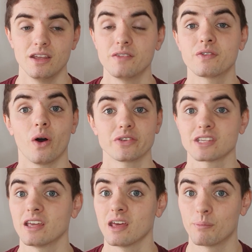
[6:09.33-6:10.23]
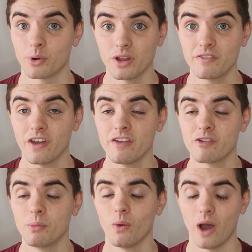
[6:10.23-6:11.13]
you've got to say they're pretty
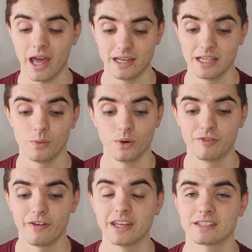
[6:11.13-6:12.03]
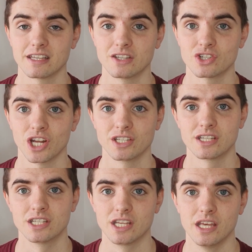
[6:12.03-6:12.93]
favourable, and he will fancy his
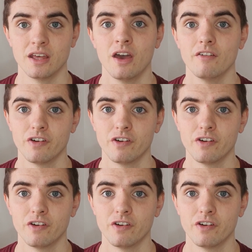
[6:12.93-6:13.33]
chances here.